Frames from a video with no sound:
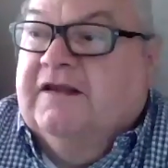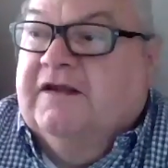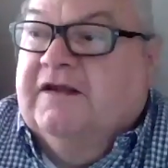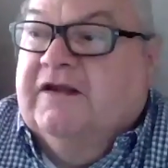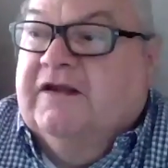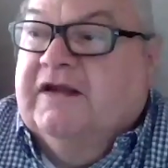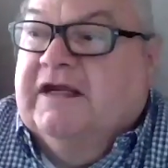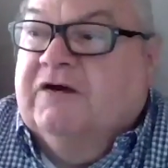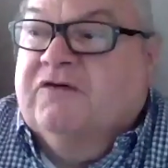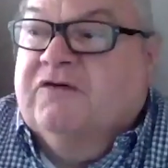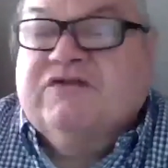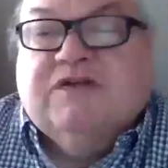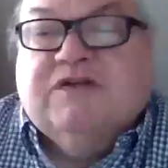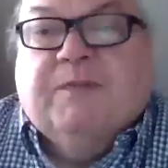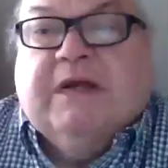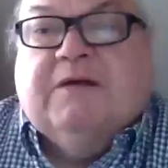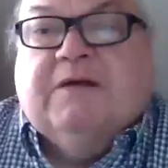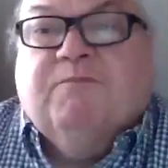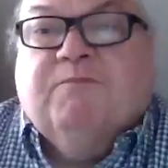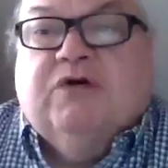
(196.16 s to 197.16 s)
it was a
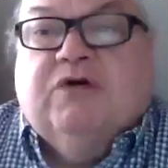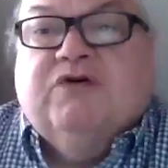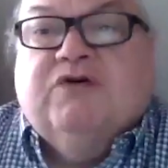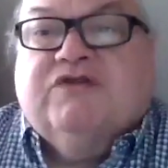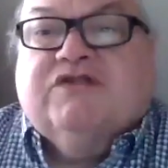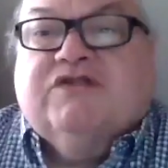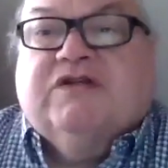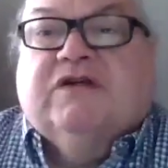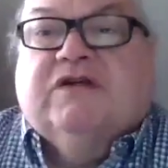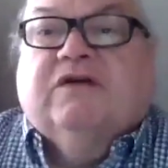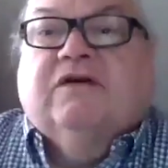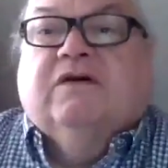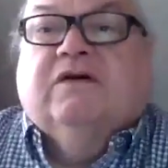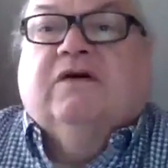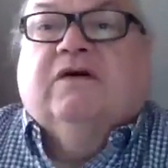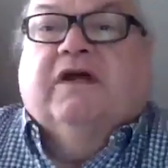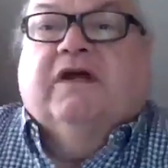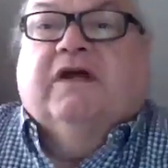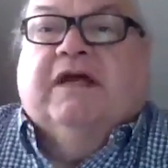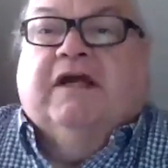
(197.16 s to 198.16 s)
big boost
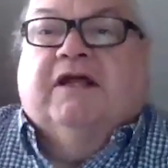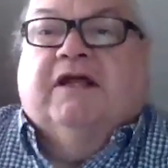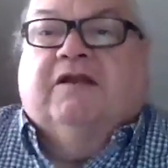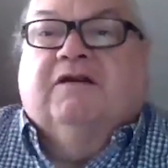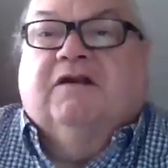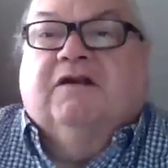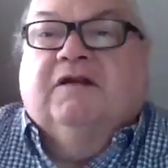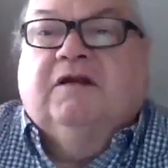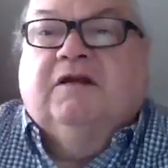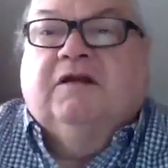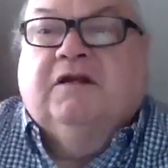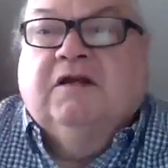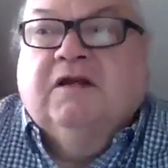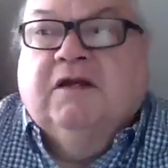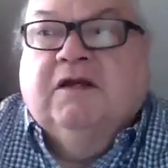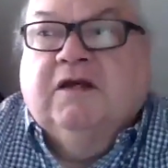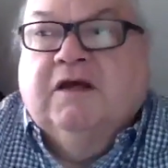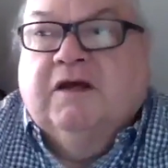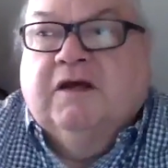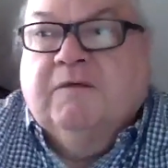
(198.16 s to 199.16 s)
in
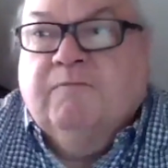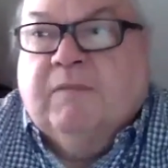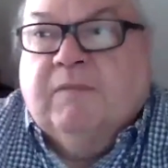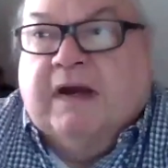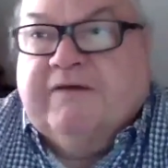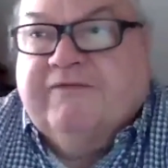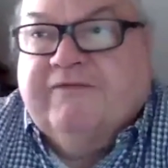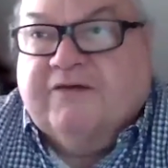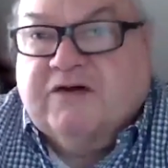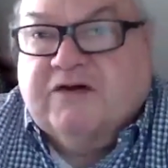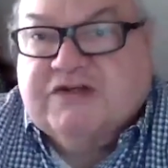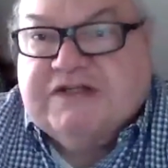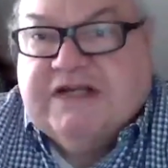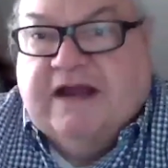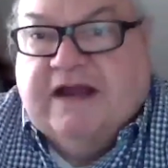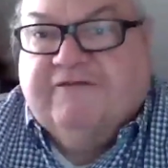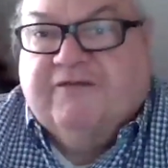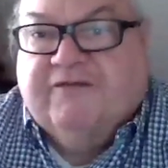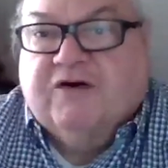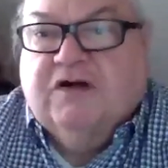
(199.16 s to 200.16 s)
my first
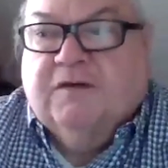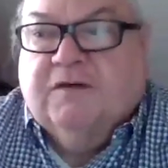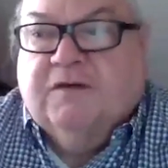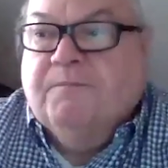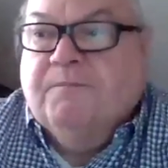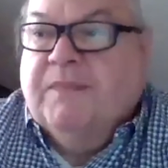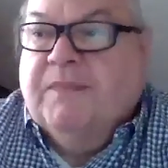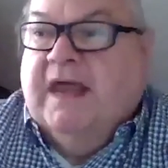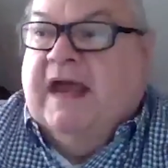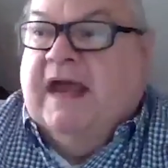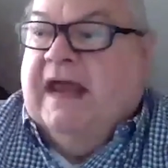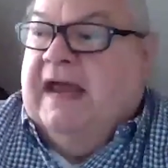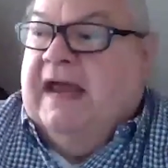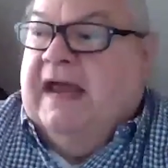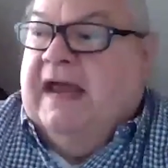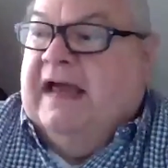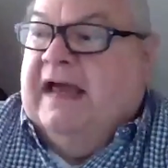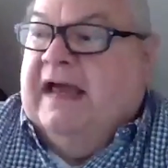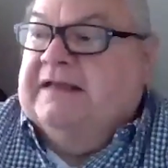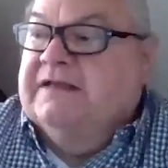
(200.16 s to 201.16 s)
effort,
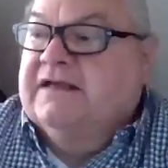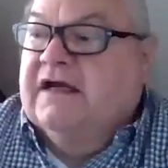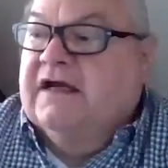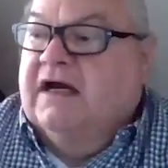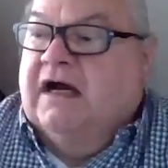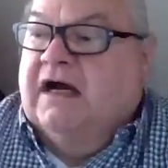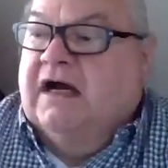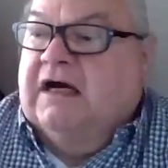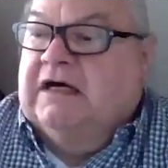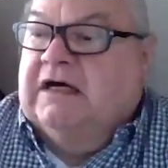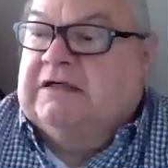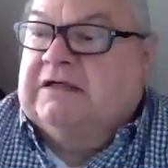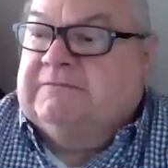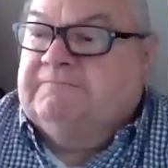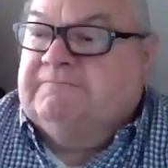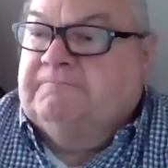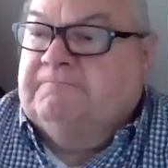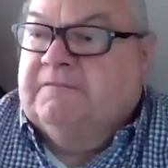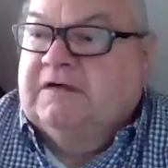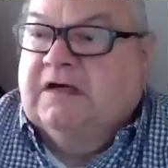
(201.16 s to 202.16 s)
and
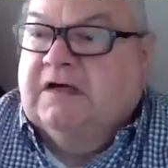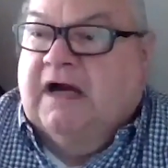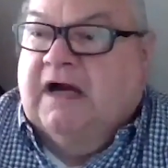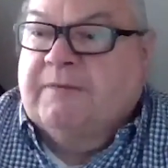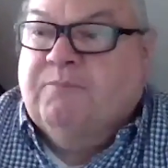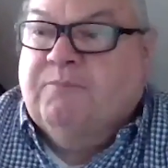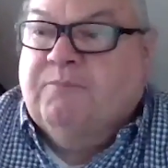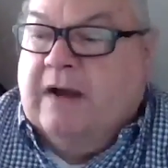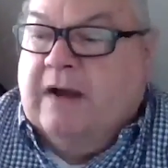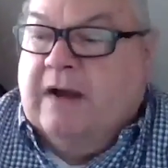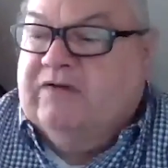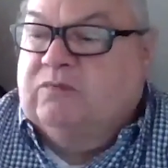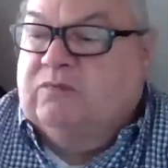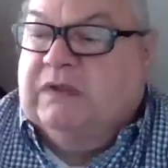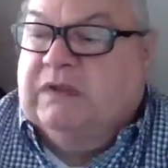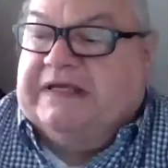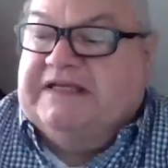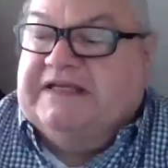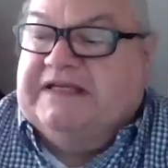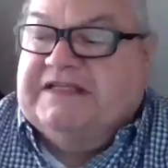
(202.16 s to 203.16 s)
I
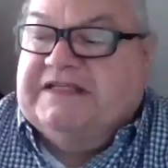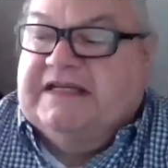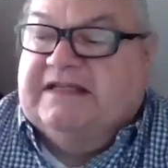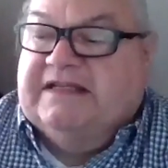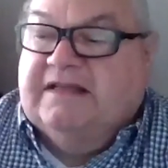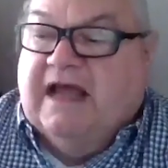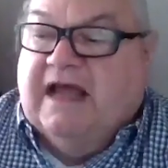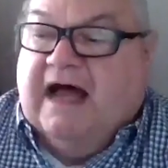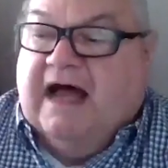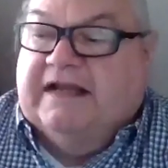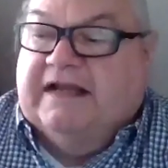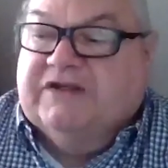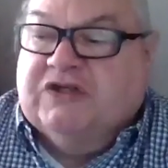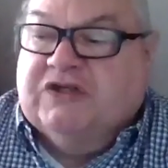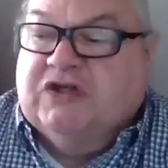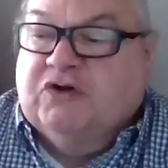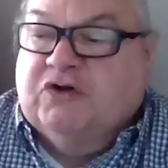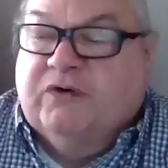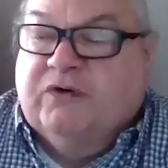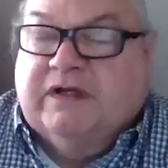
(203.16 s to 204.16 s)
probably did not
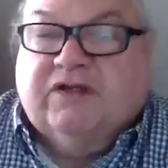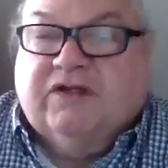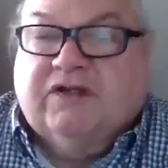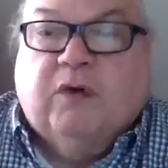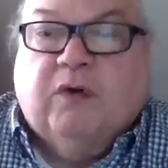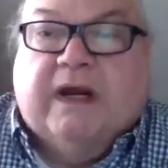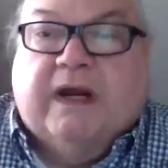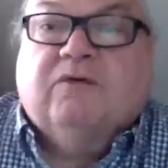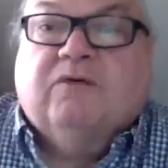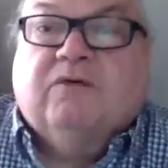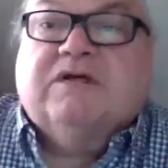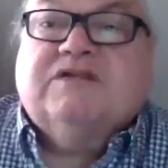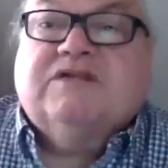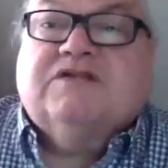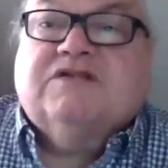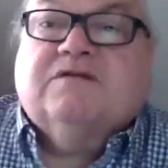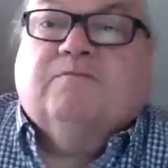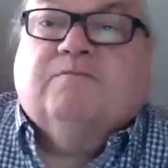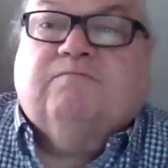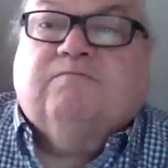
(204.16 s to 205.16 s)
do it the way it
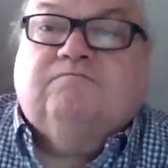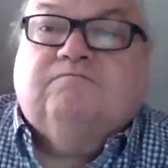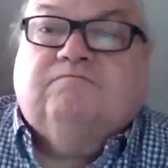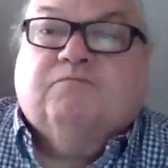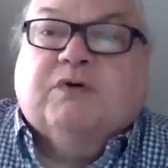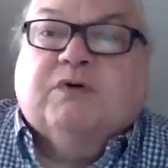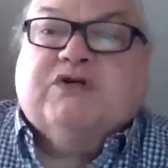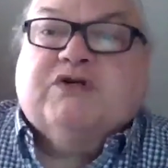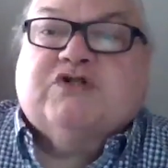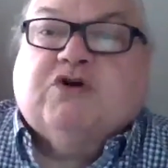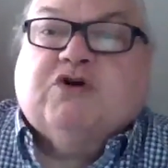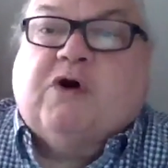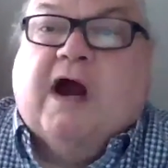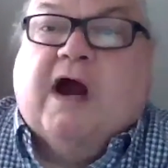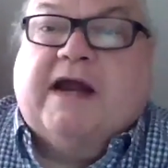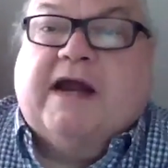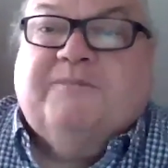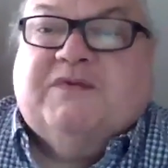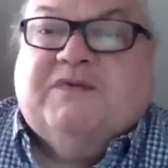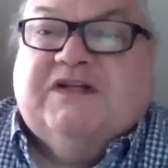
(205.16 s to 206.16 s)
was
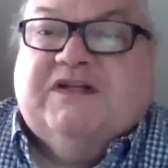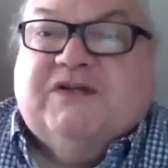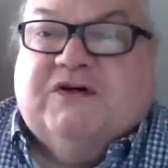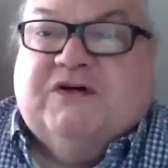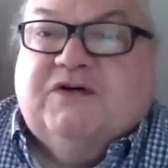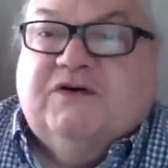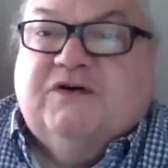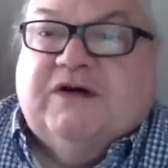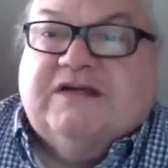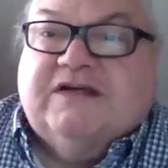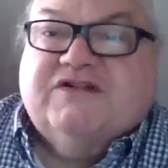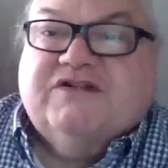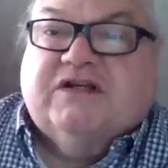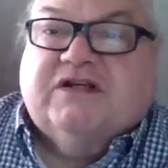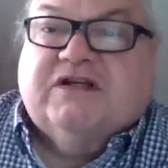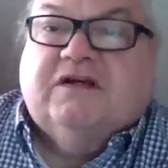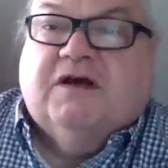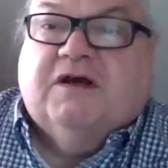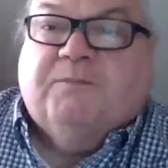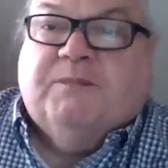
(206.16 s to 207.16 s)
prescribed to do as
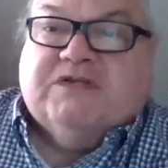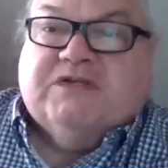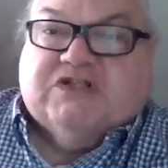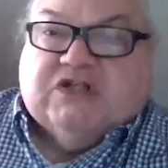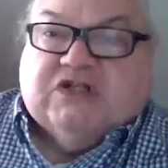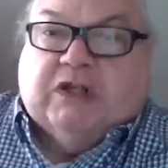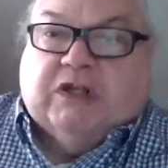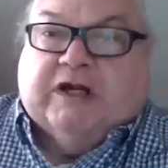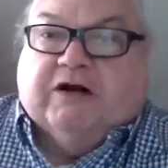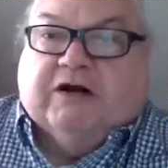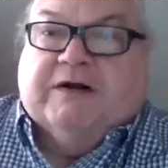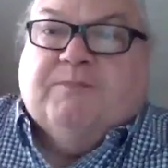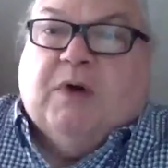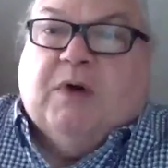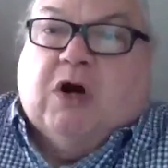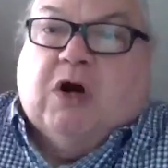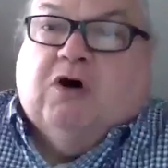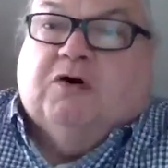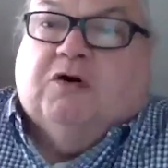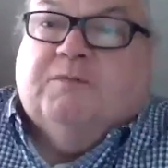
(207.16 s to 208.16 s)
epistolary
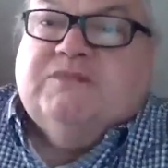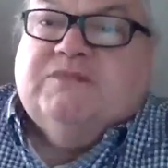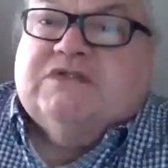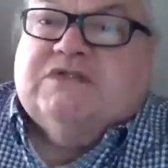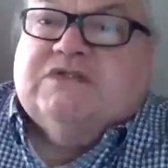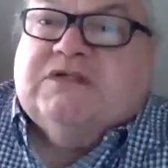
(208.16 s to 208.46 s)
poems,